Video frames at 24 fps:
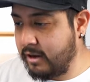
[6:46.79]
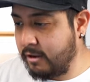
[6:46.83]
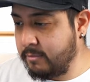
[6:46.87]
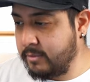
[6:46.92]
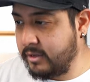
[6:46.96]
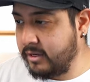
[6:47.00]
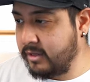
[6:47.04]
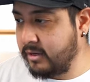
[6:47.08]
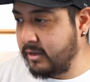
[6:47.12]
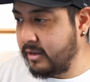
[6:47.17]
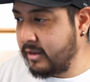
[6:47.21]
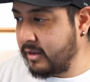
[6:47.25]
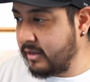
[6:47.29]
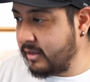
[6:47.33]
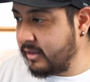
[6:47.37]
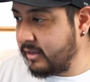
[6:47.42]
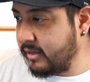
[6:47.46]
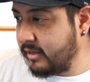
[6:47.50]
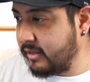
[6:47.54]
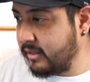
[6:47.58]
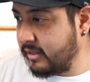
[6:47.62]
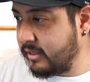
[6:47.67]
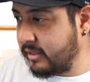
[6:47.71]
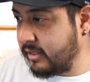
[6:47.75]
I mean,
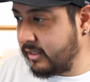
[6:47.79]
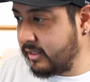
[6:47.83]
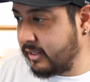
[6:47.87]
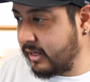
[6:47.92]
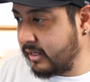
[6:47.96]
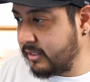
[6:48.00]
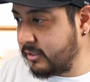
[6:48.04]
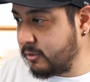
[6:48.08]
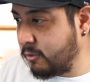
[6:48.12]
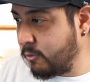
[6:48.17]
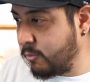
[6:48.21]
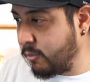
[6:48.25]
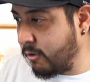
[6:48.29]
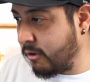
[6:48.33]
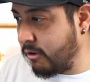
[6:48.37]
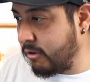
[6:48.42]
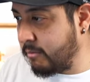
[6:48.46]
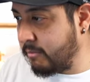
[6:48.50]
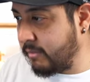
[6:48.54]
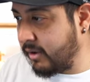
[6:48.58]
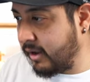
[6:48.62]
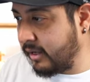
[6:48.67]
it has no problem.